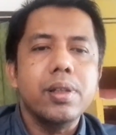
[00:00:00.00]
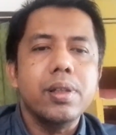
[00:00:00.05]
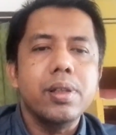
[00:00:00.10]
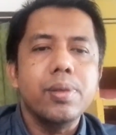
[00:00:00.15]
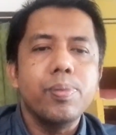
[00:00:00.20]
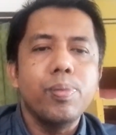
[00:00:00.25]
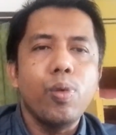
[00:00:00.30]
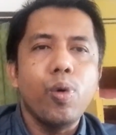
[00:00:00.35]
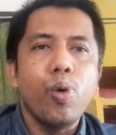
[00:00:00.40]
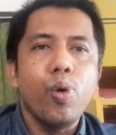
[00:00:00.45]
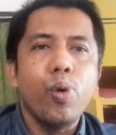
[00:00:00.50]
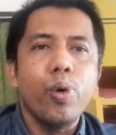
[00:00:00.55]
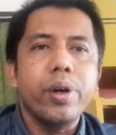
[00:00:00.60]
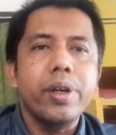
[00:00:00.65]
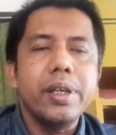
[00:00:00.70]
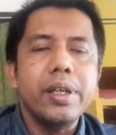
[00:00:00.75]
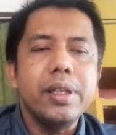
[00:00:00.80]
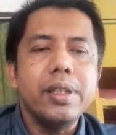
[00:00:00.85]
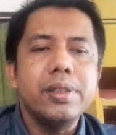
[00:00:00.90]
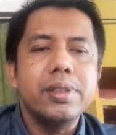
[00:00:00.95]
more
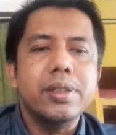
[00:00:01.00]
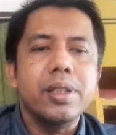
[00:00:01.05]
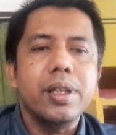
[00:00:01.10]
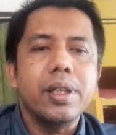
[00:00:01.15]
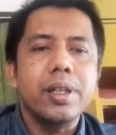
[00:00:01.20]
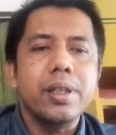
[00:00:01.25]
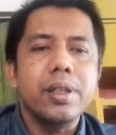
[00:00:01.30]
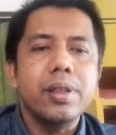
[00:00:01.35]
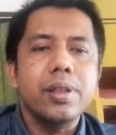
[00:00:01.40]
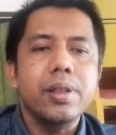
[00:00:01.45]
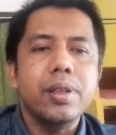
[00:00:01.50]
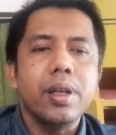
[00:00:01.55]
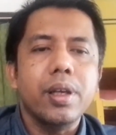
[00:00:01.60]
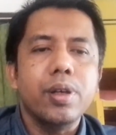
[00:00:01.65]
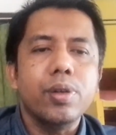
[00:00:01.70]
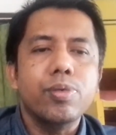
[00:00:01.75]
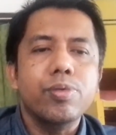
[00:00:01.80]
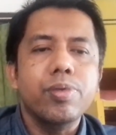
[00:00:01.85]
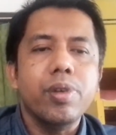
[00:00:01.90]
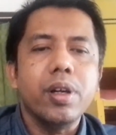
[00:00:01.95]
easily and
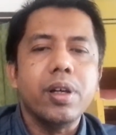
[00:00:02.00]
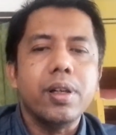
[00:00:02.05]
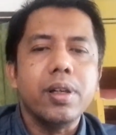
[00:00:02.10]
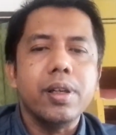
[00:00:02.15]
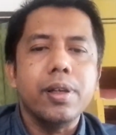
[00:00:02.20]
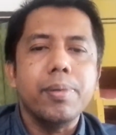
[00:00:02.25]
quickly